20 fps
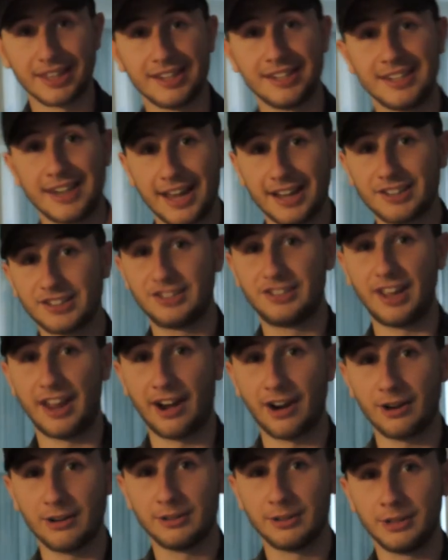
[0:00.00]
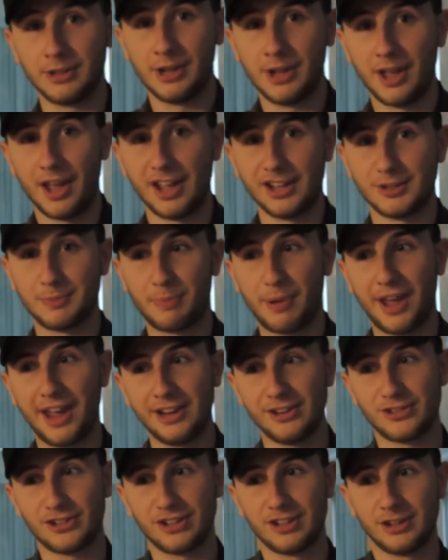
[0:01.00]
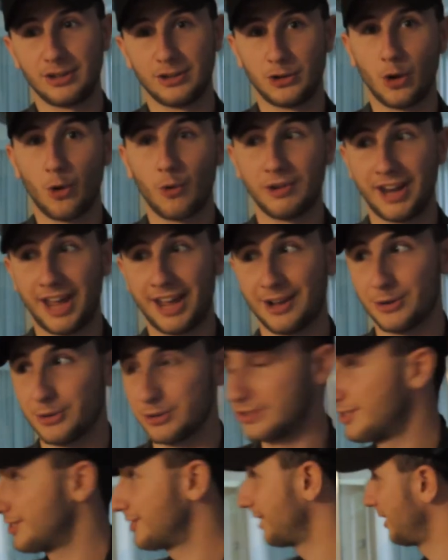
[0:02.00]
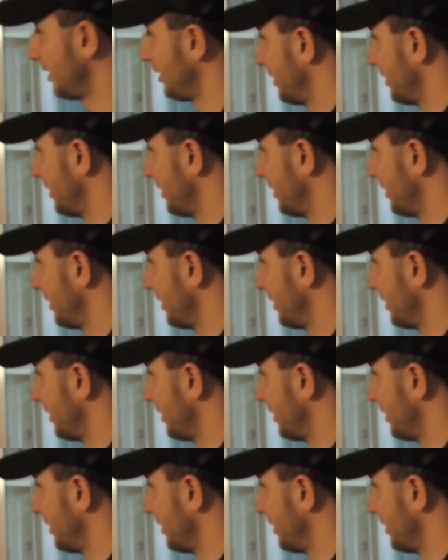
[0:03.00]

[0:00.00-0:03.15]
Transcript: the next dare is paint your nails.